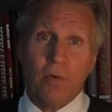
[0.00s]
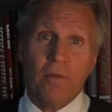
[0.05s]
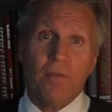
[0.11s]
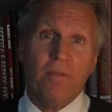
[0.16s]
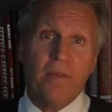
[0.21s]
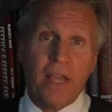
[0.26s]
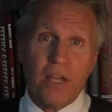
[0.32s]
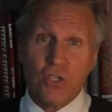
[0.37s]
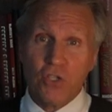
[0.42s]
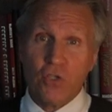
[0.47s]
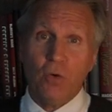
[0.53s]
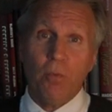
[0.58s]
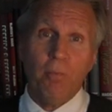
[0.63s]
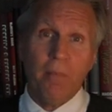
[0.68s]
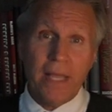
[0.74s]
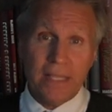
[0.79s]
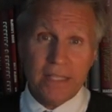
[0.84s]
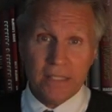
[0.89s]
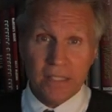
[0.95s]
professional
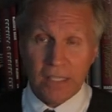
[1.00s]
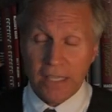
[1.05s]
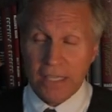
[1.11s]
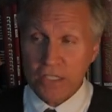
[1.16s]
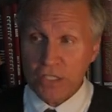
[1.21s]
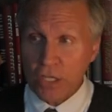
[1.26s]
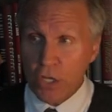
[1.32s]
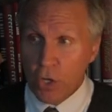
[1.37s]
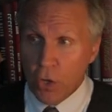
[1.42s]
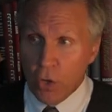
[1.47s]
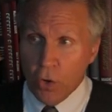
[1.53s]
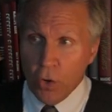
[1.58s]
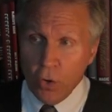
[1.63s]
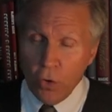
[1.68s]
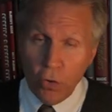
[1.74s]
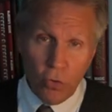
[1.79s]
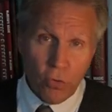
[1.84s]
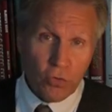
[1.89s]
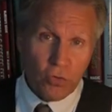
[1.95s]
mentalists
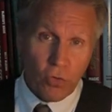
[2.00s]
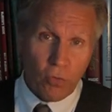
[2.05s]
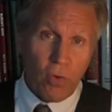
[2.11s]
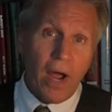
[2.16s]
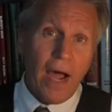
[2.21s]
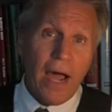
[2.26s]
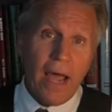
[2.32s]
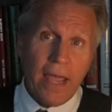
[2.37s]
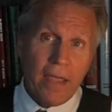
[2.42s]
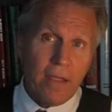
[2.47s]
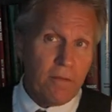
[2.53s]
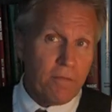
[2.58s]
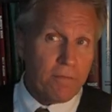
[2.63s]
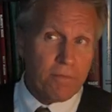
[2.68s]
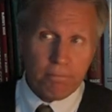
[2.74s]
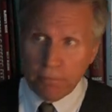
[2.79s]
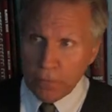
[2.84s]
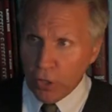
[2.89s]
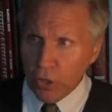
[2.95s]
who
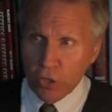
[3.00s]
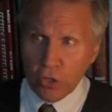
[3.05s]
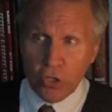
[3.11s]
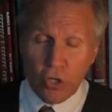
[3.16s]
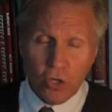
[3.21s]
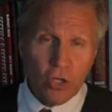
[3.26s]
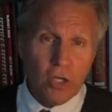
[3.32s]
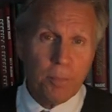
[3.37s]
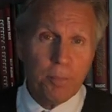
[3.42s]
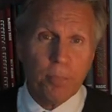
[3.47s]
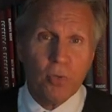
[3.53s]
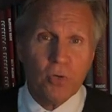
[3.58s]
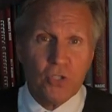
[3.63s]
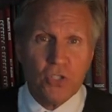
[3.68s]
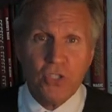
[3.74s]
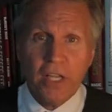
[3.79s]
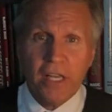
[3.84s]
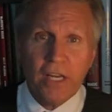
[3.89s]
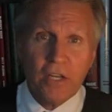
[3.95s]
derive a good
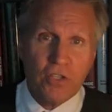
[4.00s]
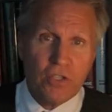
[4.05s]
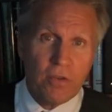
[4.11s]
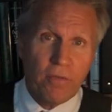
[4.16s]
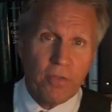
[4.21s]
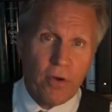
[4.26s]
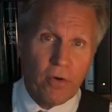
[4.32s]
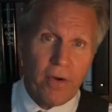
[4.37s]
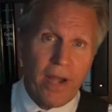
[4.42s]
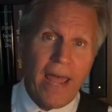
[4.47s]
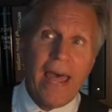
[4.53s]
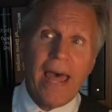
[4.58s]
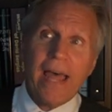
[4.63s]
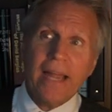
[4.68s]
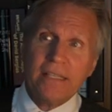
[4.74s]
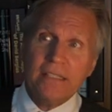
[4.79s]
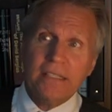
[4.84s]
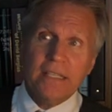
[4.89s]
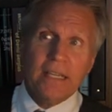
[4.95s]
percentage of their
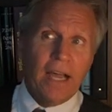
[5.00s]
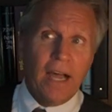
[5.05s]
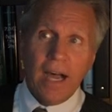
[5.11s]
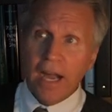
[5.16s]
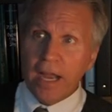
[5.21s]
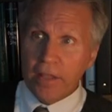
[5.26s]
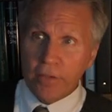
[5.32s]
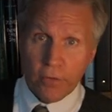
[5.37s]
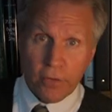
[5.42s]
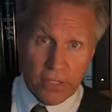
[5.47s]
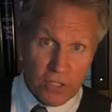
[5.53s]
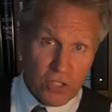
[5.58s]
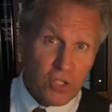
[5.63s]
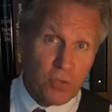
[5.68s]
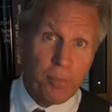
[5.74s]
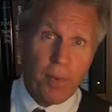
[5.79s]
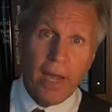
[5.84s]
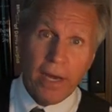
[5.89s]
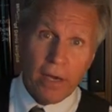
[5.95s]
act either
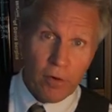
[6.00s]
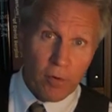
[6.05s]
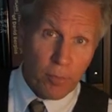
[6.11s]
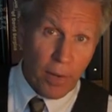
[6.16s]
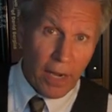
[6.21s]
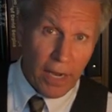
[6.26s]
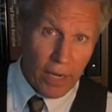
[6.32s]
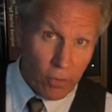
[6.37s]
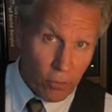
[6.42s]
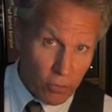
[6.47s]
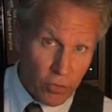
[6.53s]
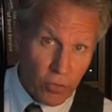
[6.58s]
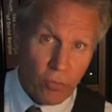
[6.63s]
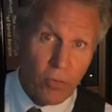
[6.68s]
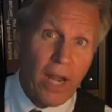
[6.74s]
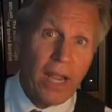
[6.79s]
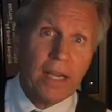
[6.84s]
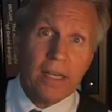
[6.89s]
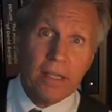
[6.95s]
inspired by or
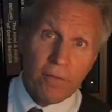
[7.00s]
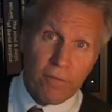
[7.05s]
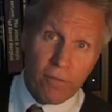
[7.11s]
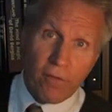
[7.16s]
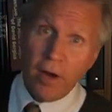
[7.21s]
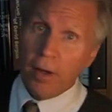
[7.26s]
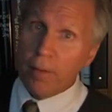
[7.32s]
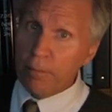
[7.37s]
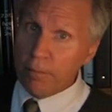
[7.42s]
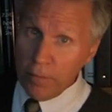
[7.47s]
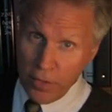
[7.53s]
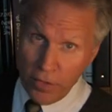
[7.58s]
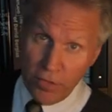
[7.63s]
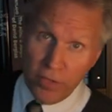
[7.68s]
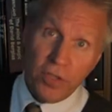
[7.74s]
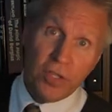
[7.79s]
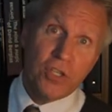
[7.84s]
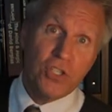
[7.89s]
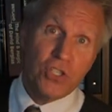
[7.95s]
directly from
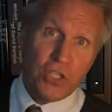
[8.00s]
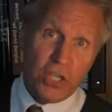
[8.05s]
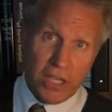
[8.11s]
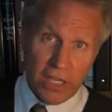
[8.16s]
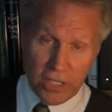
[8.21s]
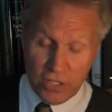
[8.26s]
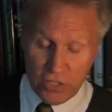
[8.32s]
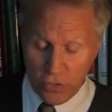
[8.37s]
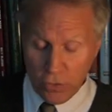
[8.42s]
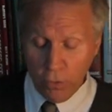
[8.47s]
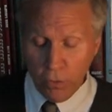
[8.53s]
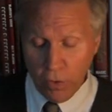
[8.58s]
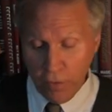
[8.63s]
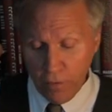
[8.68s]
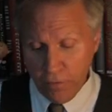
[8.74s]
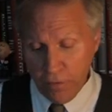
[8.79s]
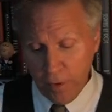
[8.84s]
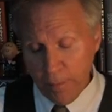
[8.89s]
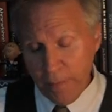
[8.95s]
the Jinx
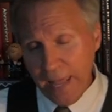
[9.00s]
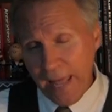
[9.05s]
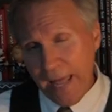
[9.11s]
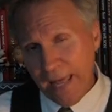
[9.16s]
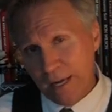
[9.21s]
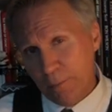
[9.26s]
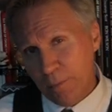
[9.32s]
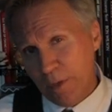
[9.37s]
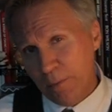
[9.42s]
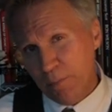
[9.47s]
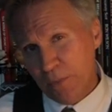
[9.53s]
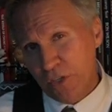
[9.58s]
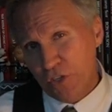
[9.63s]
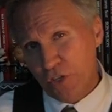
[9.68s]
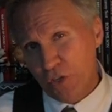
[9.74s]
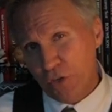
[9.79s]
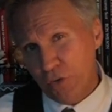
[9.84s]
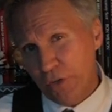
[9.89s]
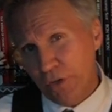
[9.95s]
or from Annemann
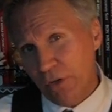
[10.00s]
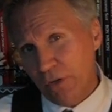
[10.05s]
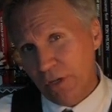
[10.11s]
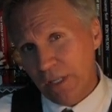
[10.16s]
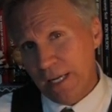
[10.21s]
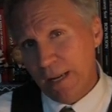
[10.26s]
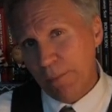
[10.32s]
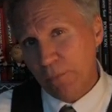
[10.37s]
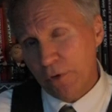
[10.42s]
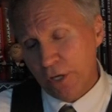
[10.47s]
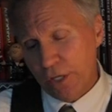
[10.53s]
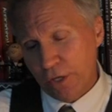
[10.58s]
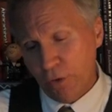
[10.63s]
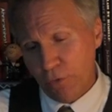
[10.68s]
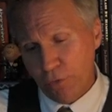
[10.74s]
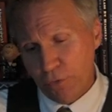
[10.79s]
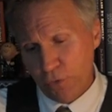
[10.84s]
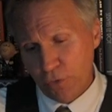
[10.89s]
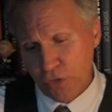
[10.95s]
material. And I'm going to
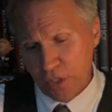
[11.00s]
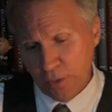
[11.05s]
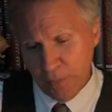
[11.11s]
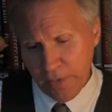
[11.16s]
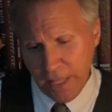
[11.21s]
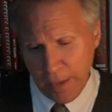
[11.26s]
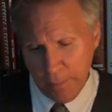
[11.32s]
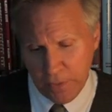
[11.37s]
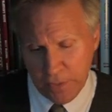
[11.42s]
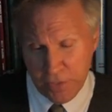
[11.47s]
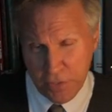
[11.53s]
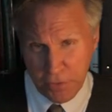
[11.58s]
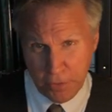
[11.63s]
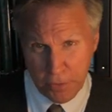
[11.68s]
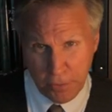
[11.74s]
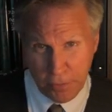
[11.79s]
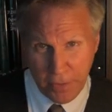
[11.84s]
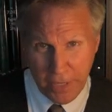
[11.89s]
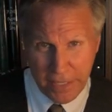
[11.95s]
go through some of that
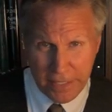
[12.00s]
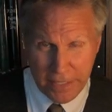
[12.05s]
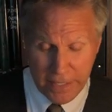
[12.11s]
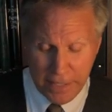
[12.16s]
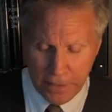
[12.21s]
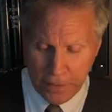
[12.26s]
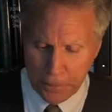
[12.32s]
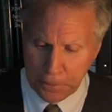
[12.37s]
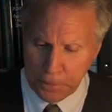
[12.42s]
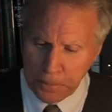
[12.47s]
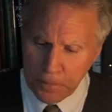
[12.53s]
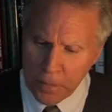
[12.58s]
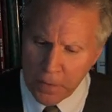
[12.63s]
material right now.